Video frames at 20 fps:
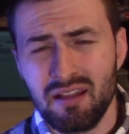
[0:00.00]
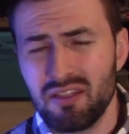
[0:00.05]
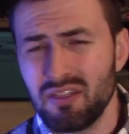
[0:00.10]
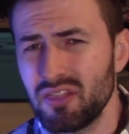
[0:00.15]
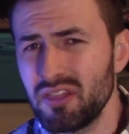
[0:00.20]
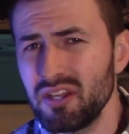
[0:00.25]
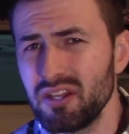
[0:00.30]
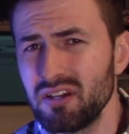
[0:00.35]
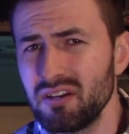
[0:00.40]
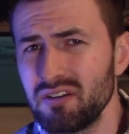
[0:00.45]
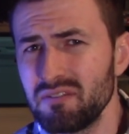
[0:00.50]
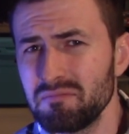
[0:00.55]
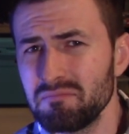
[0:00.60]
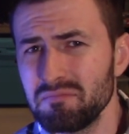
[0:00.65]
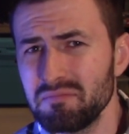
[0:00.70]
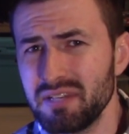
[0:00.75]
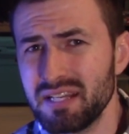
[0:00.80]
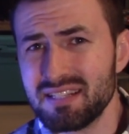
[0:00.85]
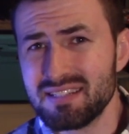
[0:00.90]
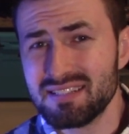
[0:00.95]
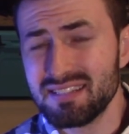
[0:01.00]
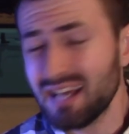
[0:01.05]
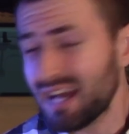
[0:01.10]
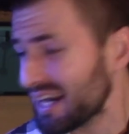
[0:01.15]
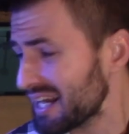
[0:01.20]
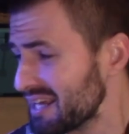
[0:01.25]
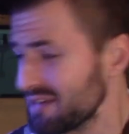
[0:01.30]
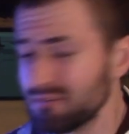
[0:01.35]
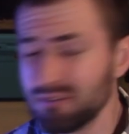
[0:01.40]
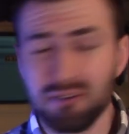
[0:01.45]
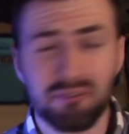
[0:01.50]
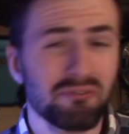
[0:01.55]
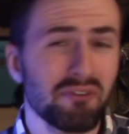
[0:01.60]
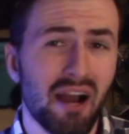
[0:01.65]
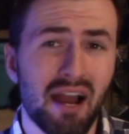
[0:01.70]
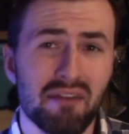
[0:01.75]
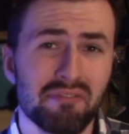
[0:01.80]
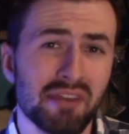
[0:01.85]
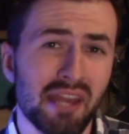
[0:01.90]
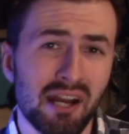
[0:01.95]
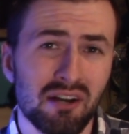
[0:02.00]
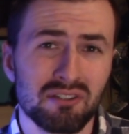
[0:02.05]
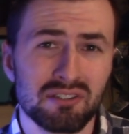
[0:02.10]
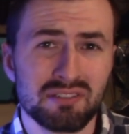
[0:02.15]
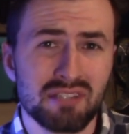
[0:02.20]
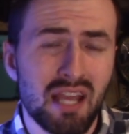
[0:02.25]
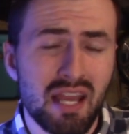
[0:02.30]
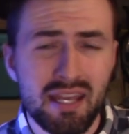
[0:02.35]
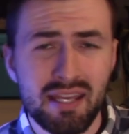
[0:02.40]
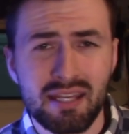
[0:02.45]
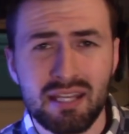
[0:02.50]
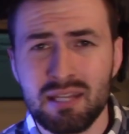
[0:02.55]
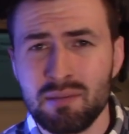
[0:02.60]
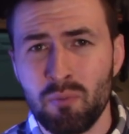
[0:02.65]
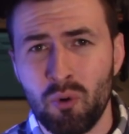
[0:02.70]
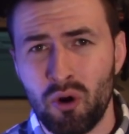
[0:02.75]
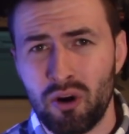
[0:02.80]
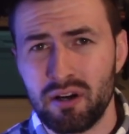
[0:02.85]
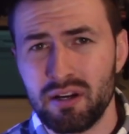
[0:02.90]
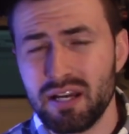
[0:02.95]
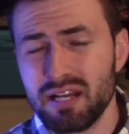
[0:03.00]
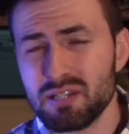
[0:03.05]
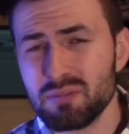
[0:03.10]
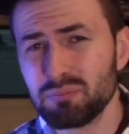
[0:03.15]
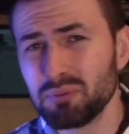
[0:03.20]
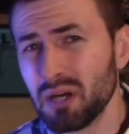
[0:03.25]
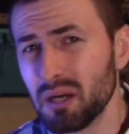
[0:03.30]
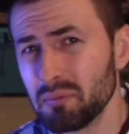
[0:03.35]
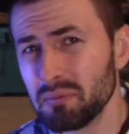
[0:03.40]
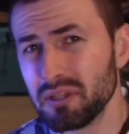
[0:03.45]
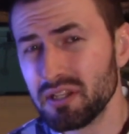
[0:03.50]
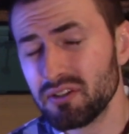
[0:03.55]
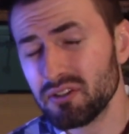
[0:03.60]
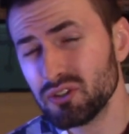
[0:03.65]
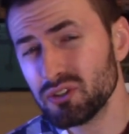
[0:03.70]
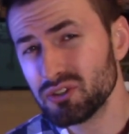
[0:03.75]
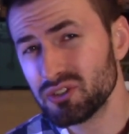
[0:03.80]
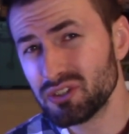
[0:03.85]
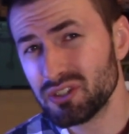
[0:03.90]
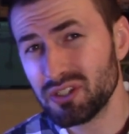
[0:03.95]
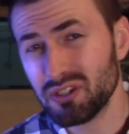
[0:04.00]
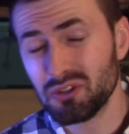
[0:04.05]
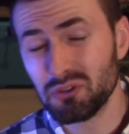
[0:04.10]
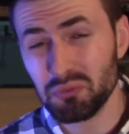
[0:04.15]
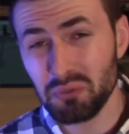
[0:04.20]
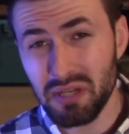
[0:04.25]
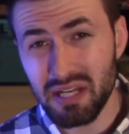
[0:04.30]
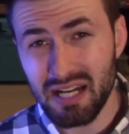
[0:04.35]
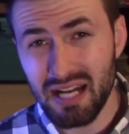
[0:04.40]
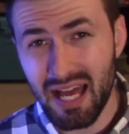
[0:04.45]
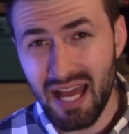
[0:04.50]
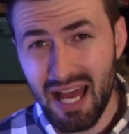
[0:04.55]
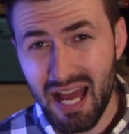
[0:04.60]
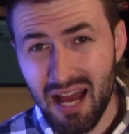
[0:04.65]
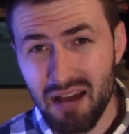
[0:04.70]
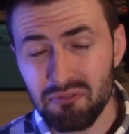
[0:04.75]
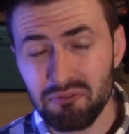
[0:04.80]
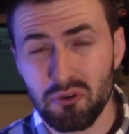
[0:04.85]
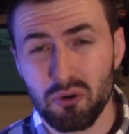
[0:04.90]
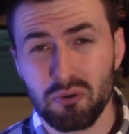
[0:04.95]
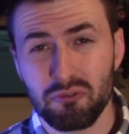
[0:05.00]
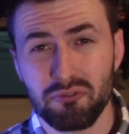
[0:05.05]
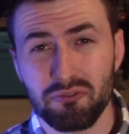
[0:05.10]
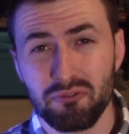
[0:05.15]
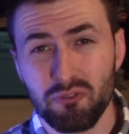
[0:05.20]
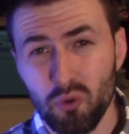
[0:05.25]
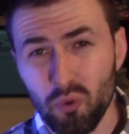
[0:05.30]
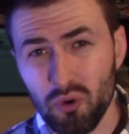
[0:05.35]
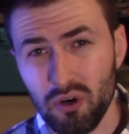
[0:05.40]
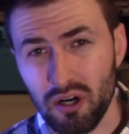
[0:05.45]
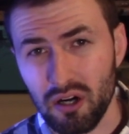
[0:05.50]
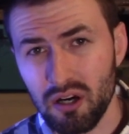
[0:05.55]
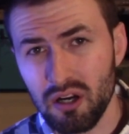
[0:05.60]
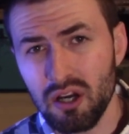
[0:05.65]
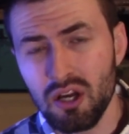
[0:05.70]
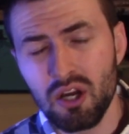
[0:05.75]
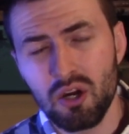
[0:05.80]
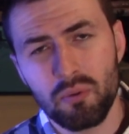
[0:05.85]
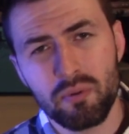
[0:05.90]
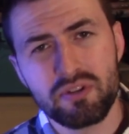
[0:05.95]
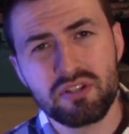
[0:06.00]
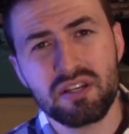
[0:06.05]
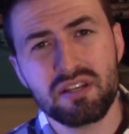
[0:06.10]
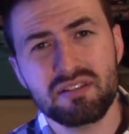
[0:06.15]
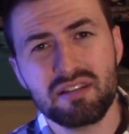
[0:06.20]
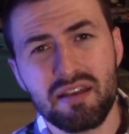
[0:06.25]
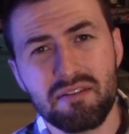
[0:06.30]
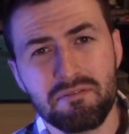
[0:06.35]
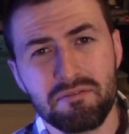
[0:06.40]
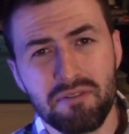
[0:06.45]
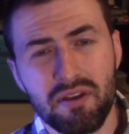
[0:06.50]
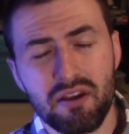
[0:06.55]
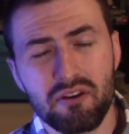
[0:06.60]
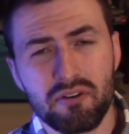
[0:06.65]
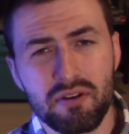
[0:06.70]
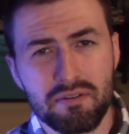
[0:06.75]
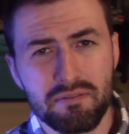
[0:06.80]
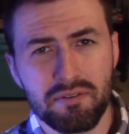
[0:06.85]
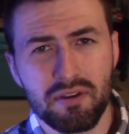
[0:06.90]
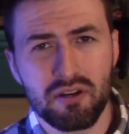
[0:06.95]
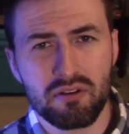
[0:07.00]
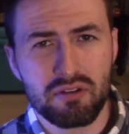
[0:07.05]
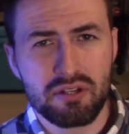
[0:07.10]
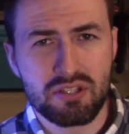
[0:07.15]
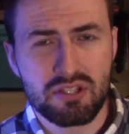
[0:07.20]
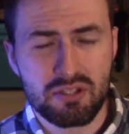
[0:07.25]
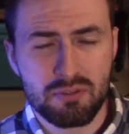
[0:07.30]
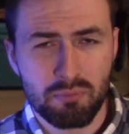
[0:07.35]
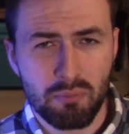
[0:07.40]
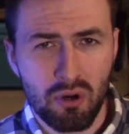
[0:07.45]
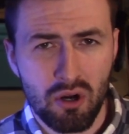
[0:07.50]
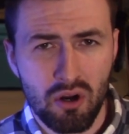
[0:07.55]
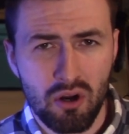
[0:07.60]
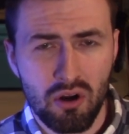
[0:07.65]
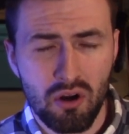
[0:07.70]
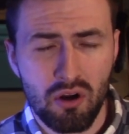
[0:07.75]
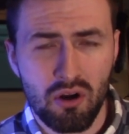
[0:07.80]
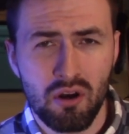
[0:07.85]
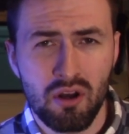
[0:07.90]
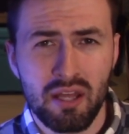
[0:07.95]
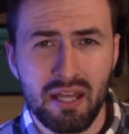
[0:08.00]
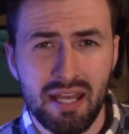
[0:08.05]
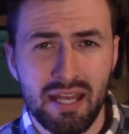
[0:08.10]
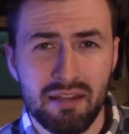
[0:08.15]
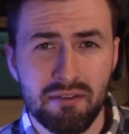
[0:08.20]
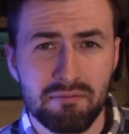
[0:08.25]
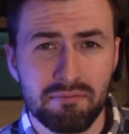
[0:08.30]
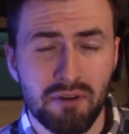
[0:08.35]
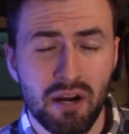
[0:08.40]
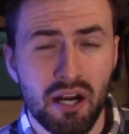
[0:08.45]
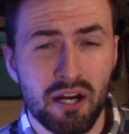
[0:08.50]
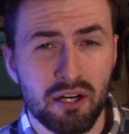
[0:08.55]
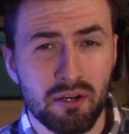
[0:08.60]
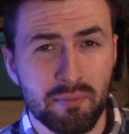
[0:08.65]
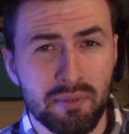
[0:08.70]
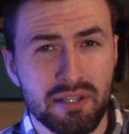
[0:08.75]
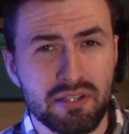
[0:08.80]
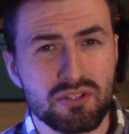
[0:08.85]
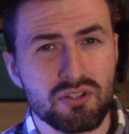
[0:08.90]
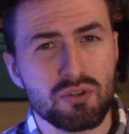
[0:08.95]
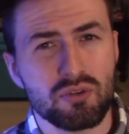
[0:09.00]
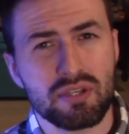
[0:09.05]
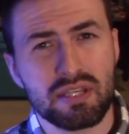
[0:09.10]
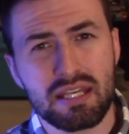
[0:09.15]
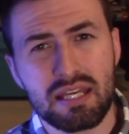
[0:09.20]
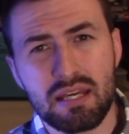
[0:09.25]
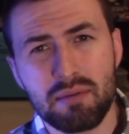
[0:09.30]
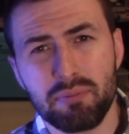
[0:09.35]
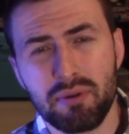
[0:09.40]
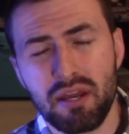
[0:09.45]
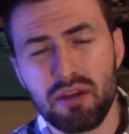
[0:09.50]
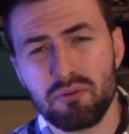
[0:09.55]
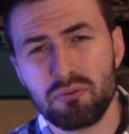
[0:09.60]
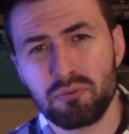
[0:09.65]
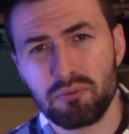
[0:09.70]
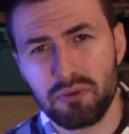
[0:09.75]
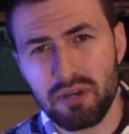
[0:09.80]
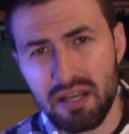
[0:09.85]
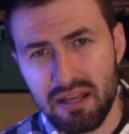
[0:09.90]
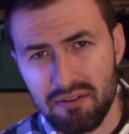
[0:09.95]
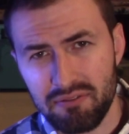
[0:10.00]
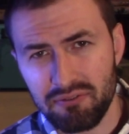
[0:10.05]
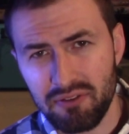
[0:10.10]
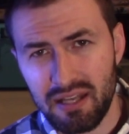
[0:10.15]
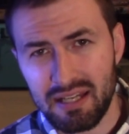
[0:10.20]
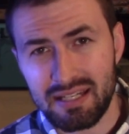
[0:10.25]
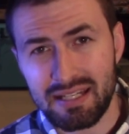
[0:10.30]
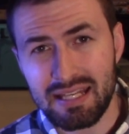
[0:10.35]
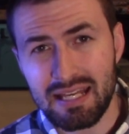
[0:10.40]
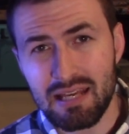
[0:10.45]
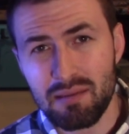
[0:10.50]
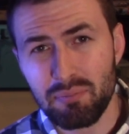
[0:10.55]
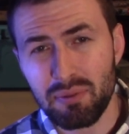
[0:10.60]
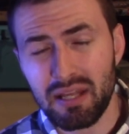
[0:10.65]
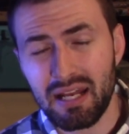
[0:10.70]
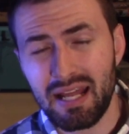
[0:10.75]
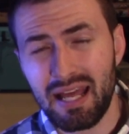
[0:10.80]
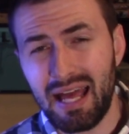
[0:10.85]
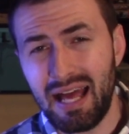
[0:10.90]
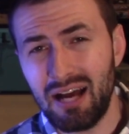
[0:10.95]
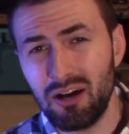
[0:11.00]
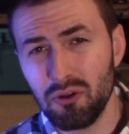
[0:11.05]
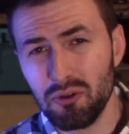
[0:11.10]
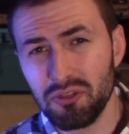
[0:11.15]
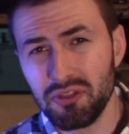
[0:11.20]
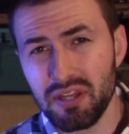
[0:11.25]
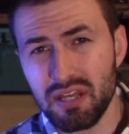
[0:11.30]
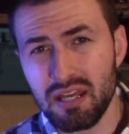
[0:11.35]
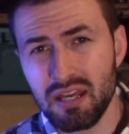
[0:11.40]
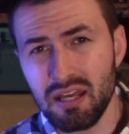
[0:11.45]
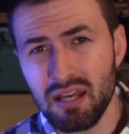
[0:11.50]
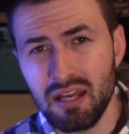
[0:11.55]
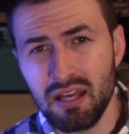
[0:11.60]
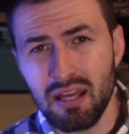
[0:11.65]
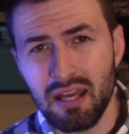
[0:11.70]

the it's not even a five gallon tank anymore. It's probably closer to three and a half or four, which is a very, very small environment to keep a reef and keep it healthy